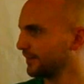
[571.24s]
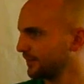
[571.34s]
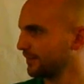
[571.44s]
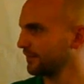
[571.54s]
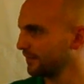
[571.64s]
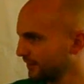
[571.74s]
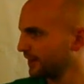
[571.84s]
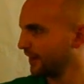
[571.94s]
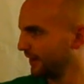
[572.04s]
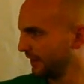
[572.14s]

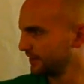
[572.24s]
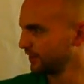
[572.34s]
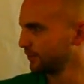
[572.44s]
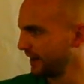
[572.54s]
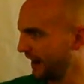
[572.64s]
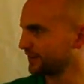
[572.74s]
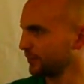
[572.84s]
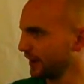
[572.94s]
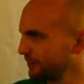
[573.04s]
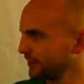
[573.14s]
And they do react to
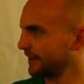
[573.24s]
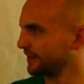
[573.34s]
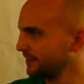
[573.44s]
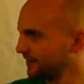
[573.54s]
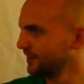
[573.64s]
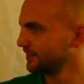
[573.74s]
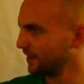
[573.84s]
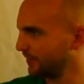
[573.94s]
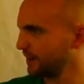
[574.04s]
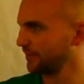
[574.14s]
what I'm doing. So
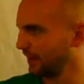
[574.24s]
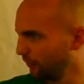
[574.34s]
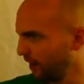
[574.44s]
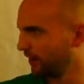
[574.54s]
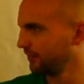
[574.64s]
if I play well,